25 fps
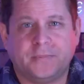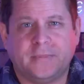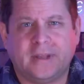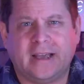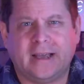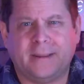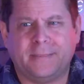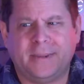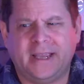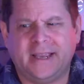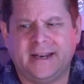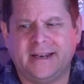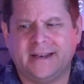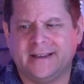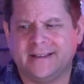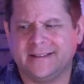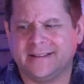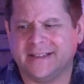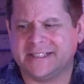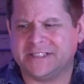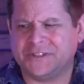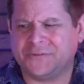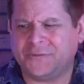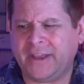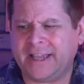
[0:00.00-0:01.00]
I mean,
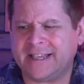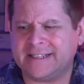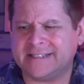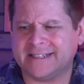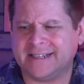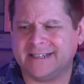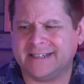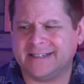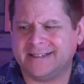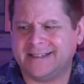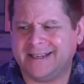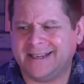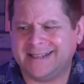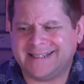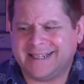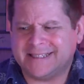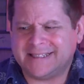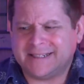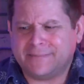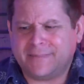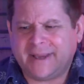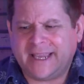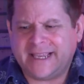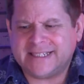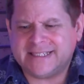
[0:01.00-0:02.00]
let's face it, it
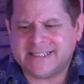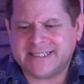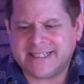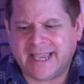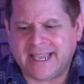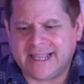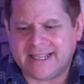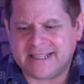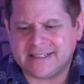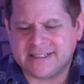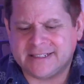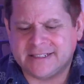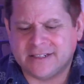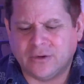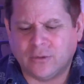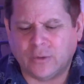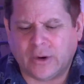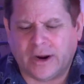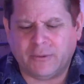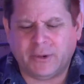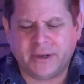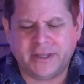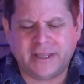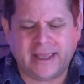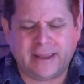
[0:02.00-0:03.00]
doesn't make sense.
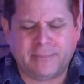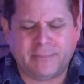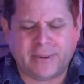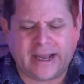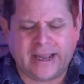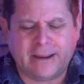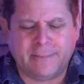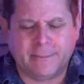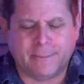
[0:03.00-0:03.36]
Why would they buy